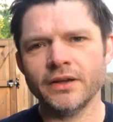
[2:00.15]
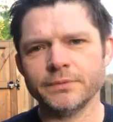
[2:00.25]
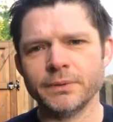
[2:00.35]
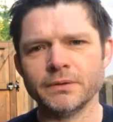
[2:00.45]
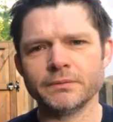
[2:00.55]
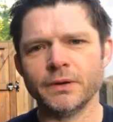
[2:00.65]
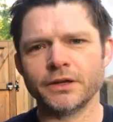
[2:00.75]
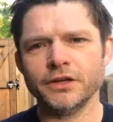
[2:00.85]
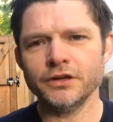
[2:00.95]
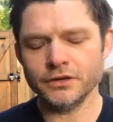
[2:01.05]
He's been
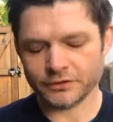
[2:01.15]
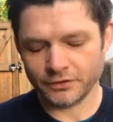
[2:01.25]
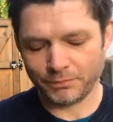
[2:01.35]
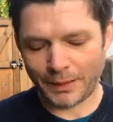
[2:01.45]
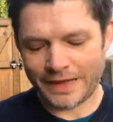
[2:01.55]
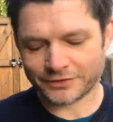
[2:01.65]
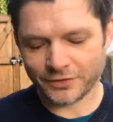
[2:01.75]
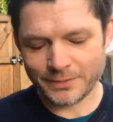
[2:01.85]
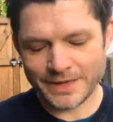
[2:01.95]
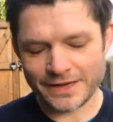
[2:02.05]
accused of
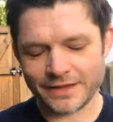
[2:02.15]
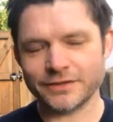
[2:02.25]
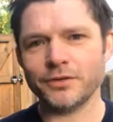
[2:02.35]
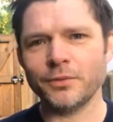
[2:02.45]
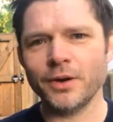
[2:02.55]
blasphemy against the